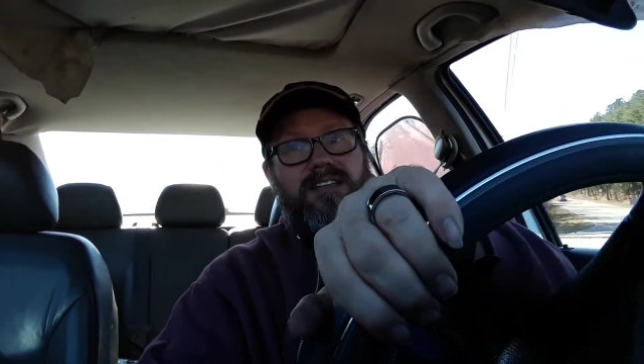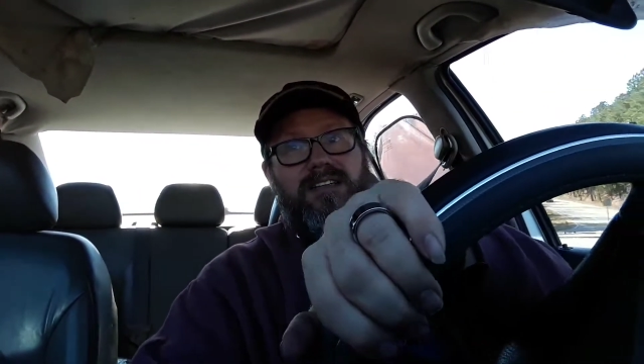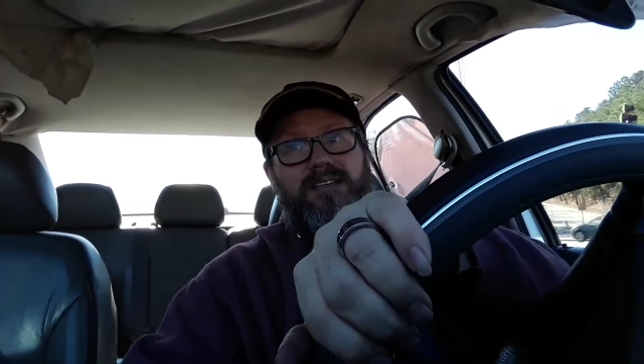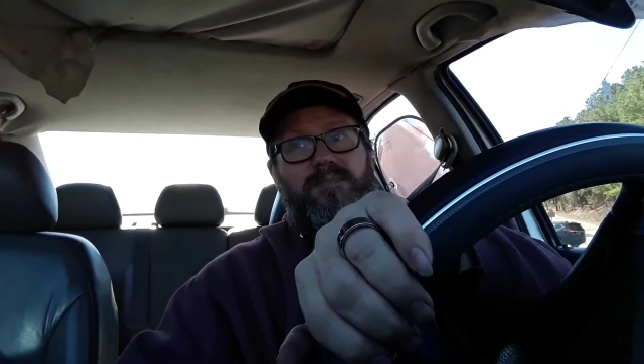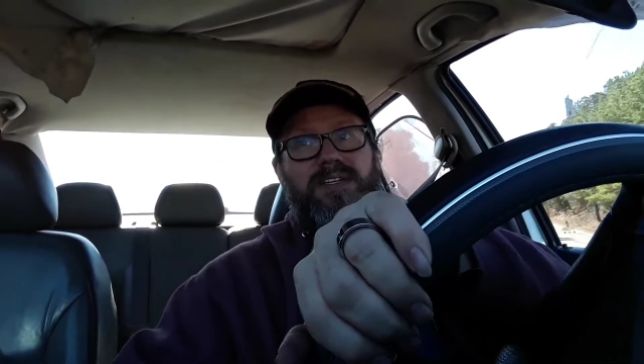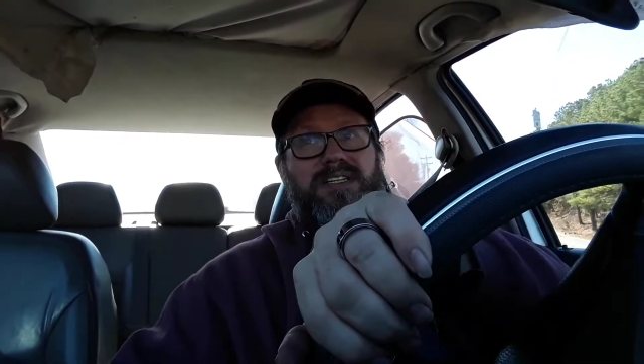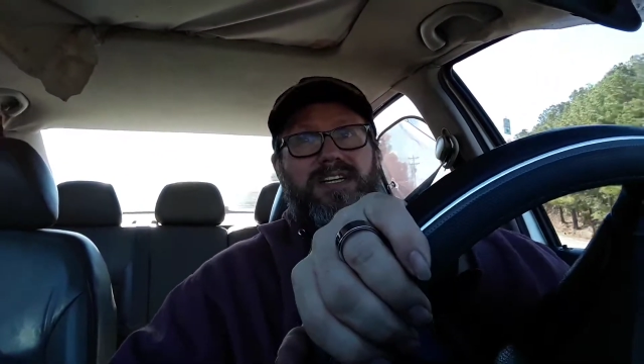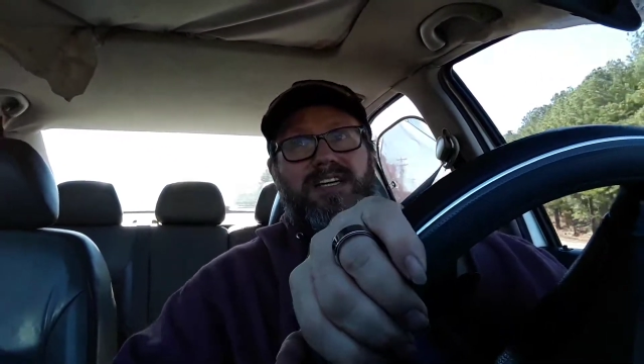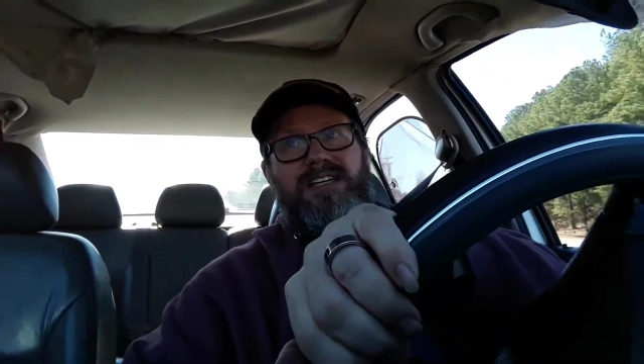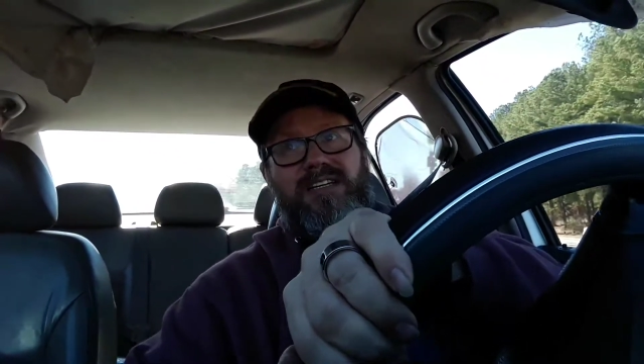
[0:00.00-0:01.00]
But
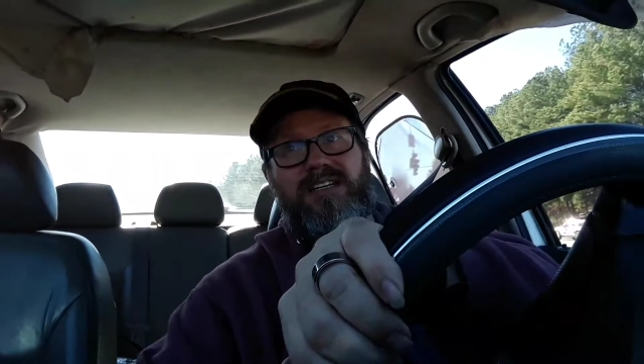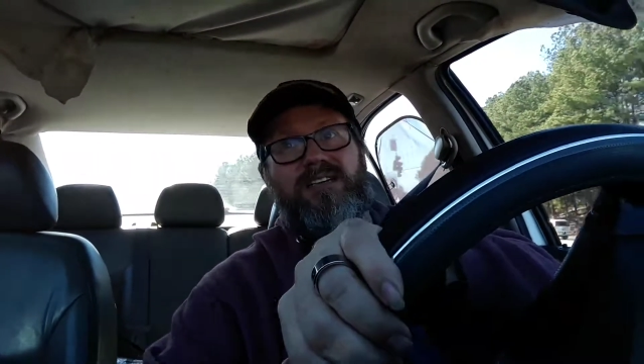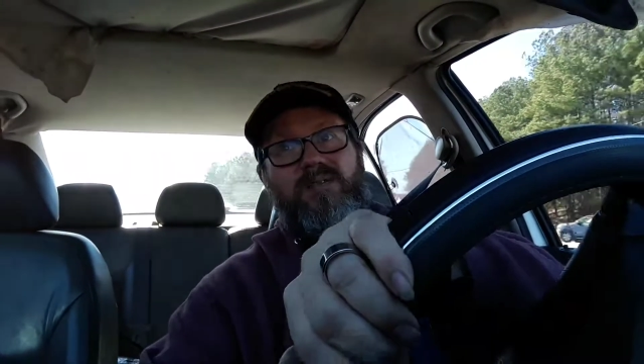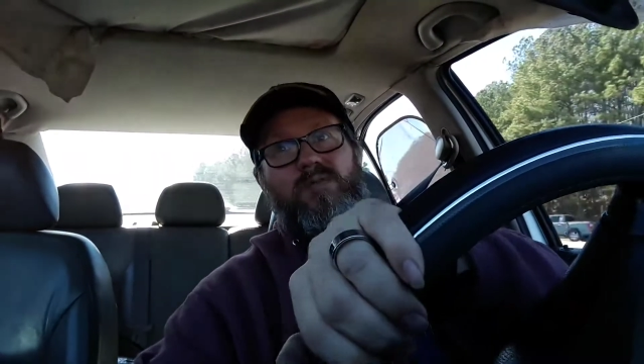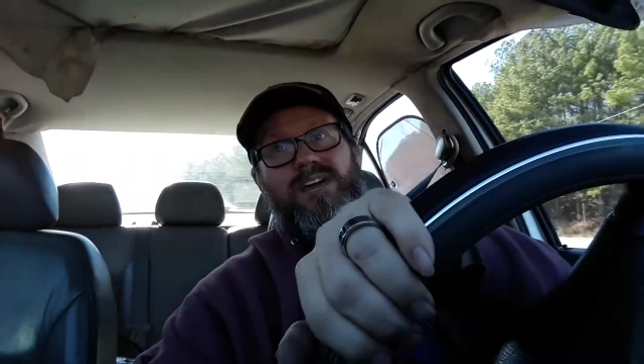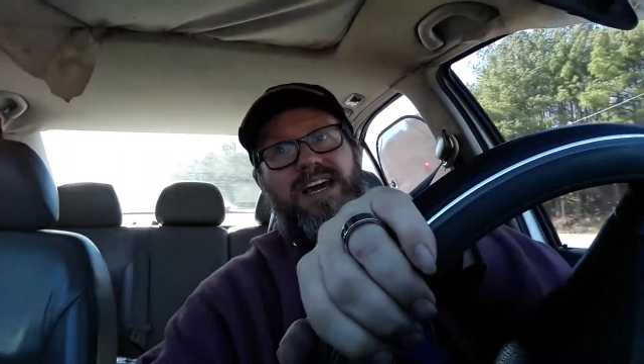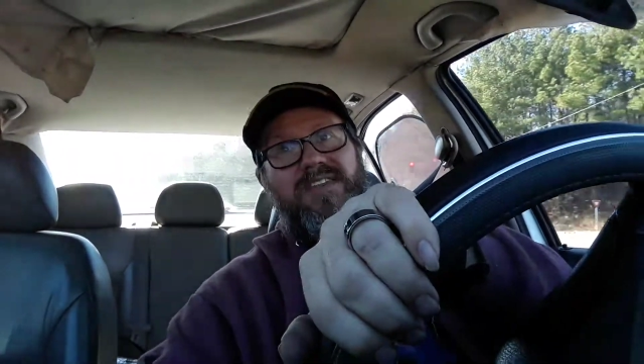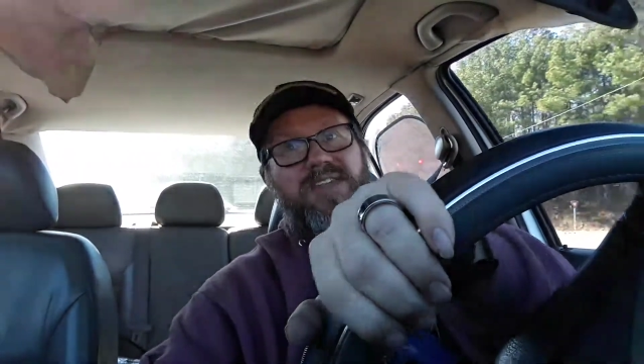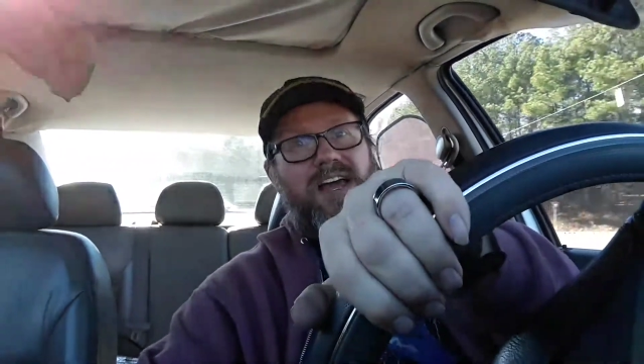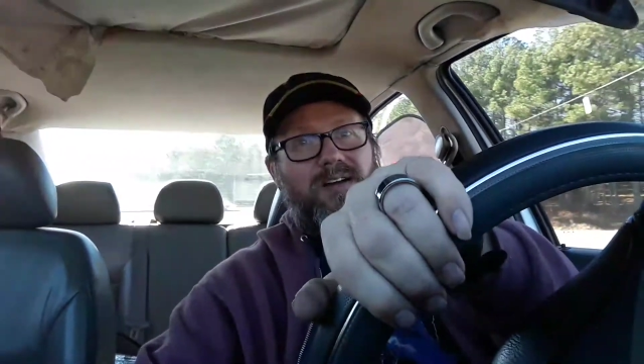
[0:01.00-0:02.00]
uh, what I
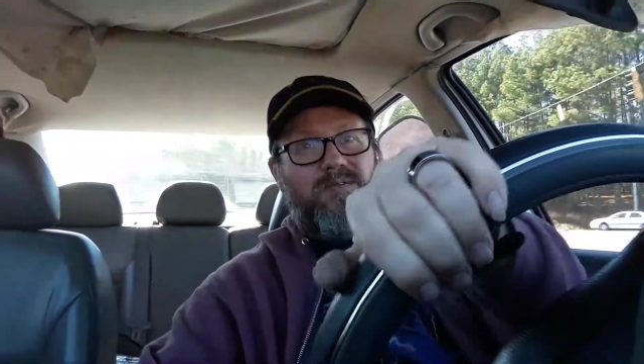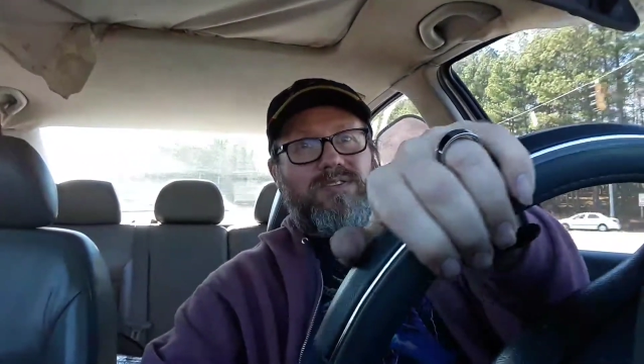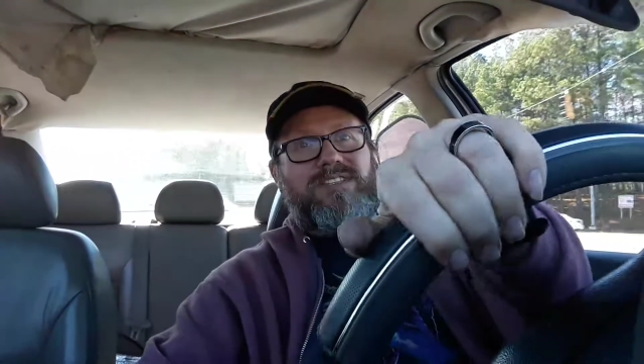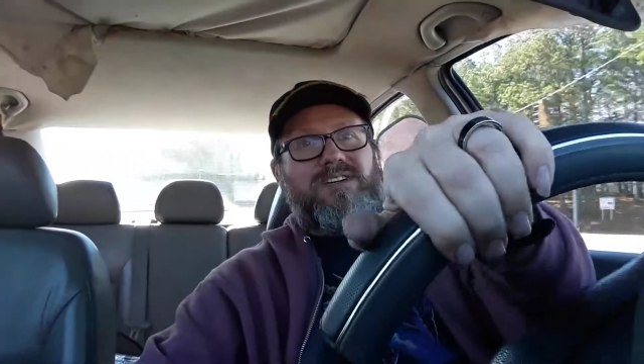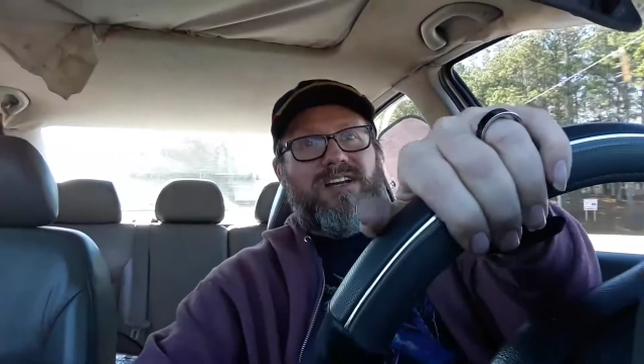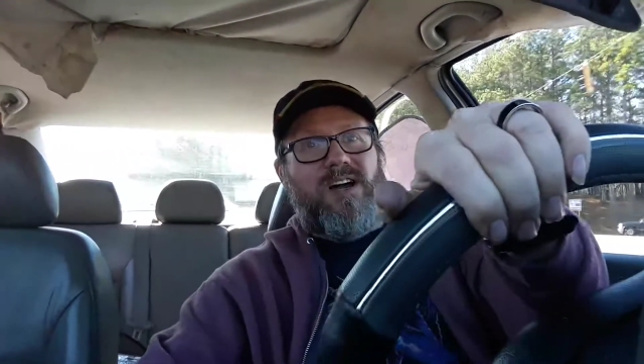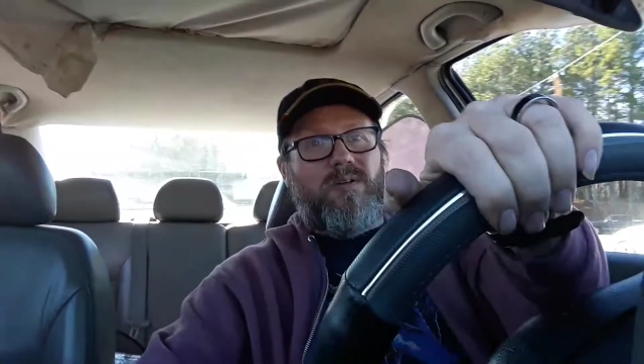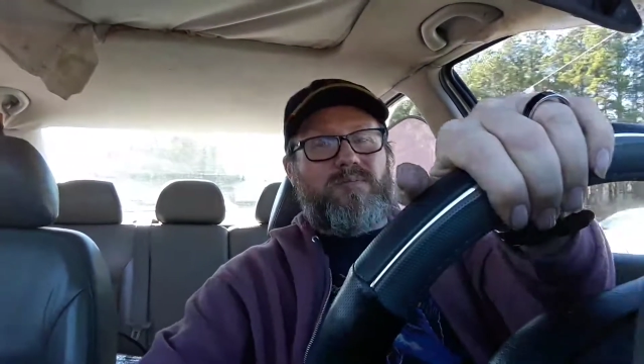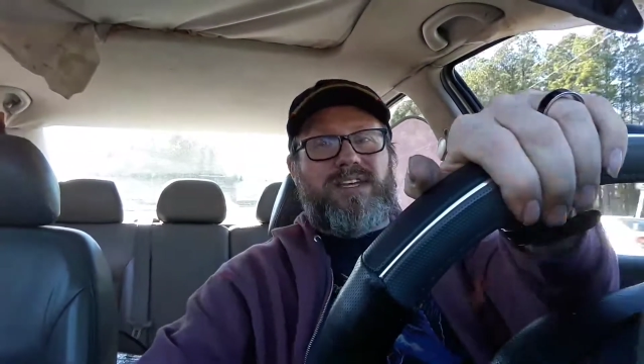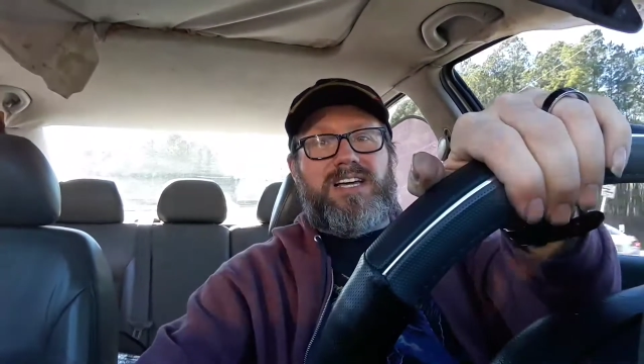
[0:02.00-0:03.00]
thought was going to
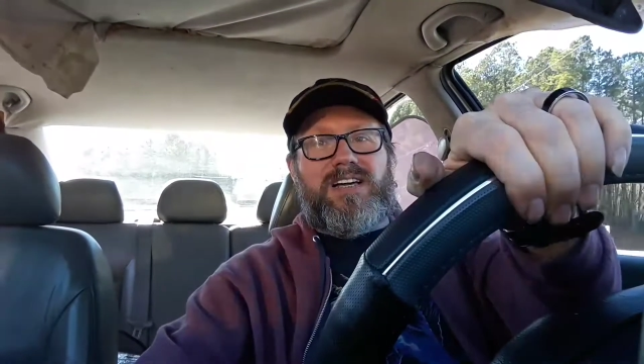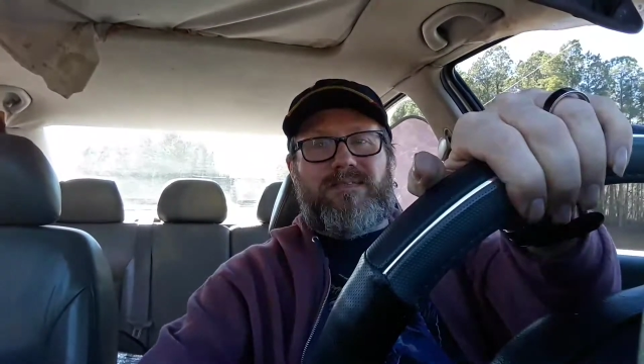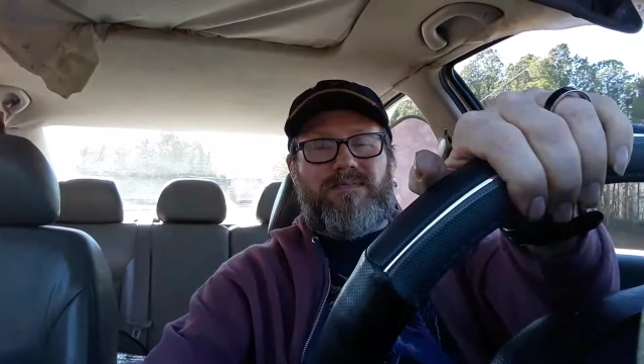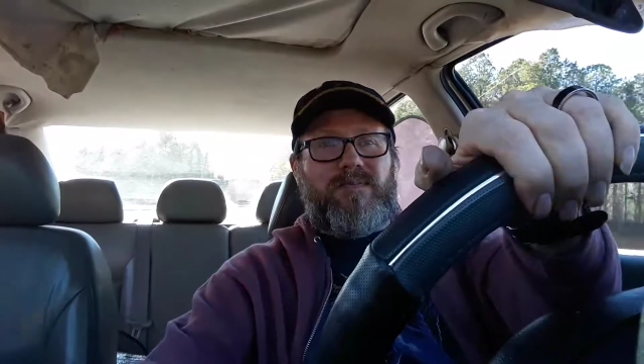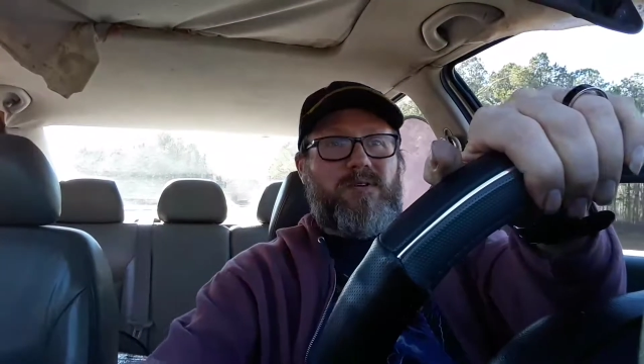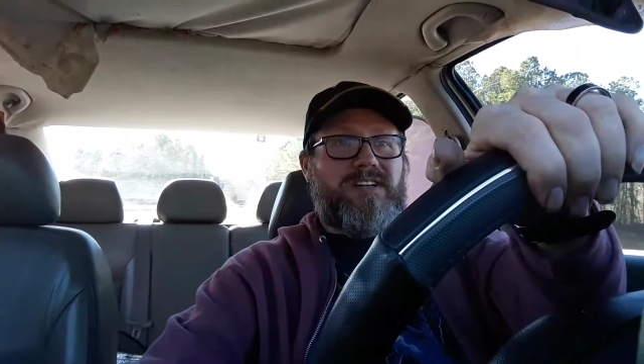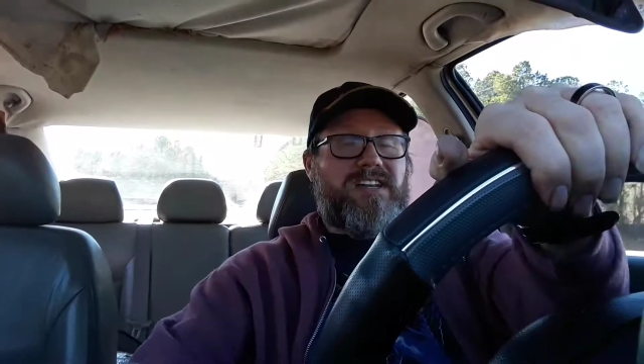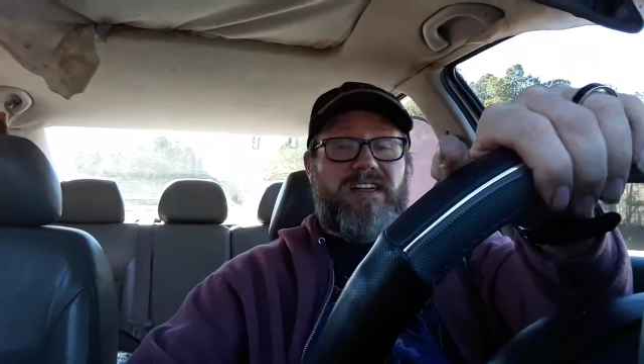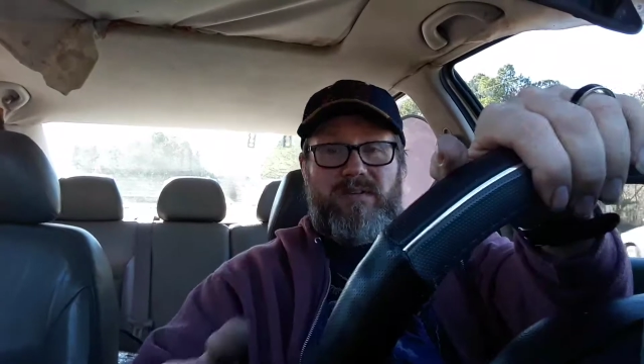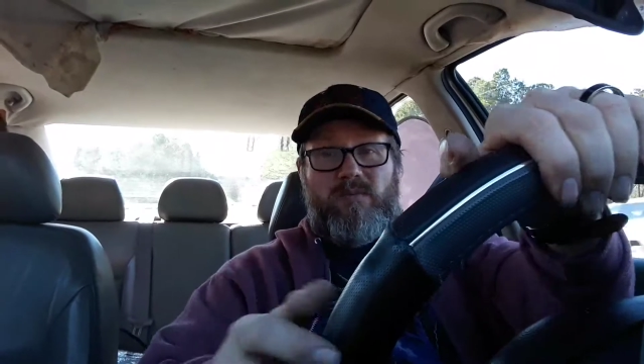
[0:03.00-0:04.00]
hold me up for
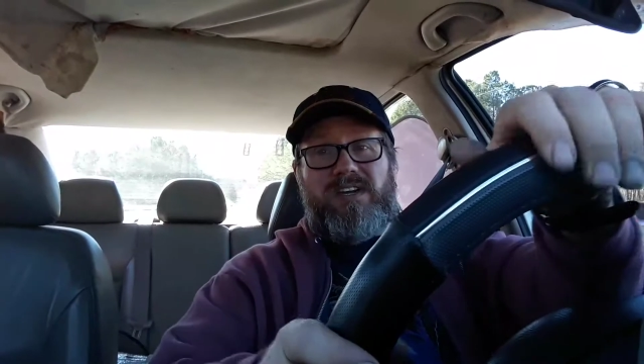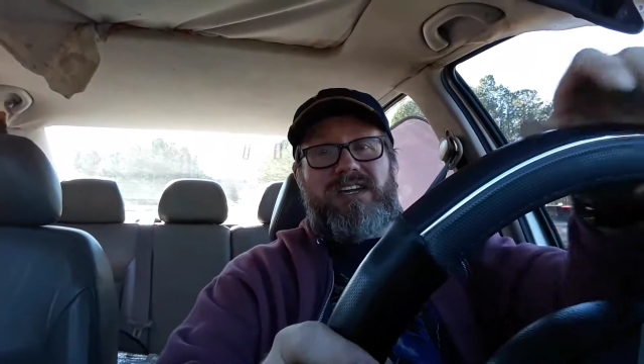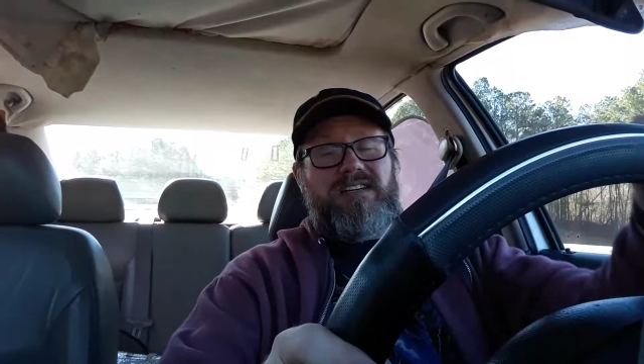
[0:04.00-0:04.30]
another week,